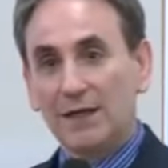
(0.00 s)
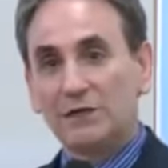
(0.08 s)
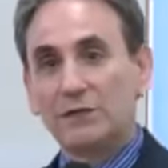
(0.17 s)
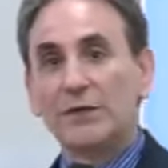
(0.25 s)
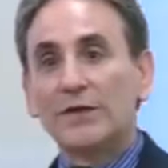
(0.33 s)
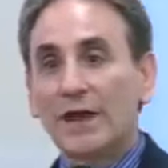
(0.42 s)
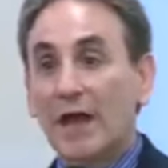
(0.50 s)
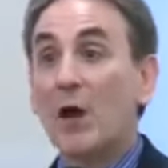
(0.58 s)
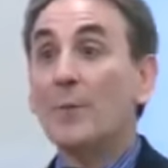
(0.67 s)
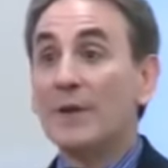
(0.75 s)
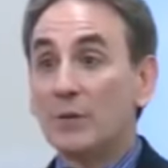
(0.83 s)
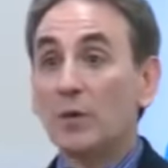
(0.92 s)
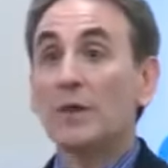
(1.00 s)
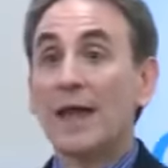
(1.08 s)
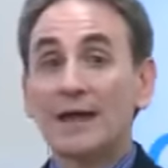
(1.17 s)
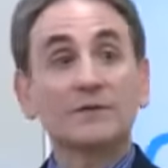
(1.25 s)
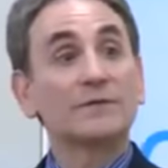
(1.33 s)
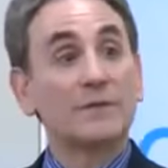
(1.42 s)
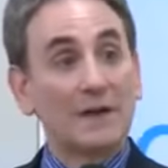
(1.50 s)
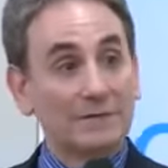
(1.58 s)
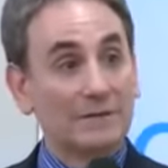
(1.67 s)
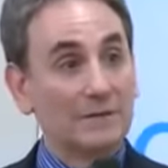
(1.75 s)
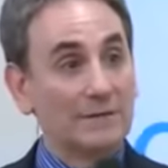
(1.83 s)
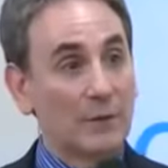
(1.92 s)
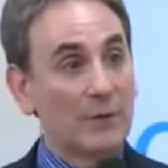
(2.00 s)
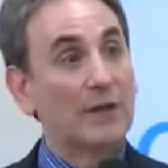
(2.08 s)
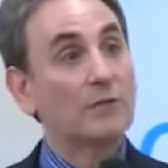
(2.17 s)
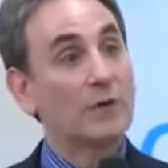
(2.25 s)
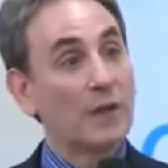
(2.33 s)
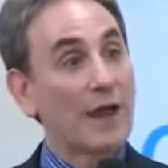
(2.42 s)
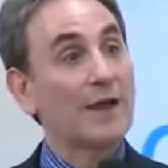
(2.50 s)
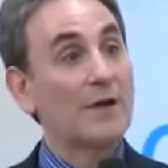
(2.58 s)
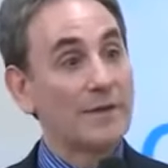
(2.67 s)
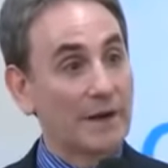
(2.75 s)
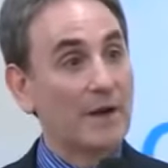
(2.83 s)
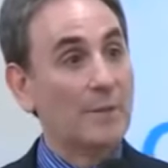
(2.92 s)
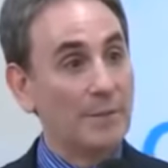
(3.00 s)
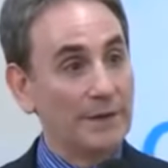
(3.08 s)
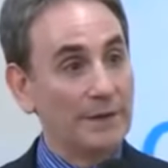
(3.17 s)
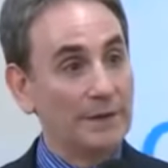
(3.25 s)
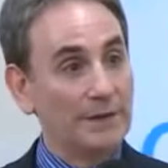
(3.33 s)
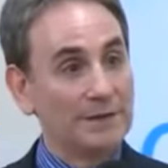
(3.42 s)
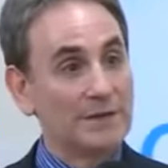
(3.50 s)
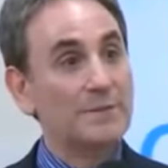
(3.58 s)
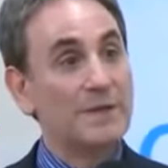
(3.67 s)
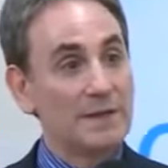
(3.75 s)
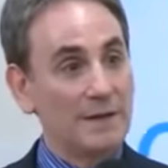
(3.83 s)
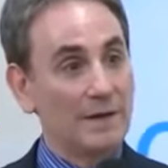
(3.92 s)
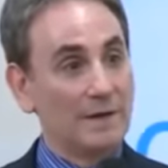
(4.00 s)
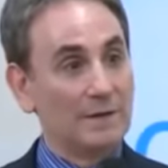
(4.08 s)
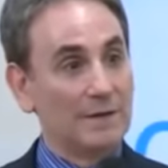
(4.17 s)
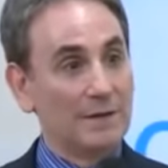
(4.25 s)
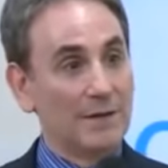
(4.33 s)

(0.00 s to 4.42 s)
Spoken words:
so that the company will last forever, that we can rely on the company to be there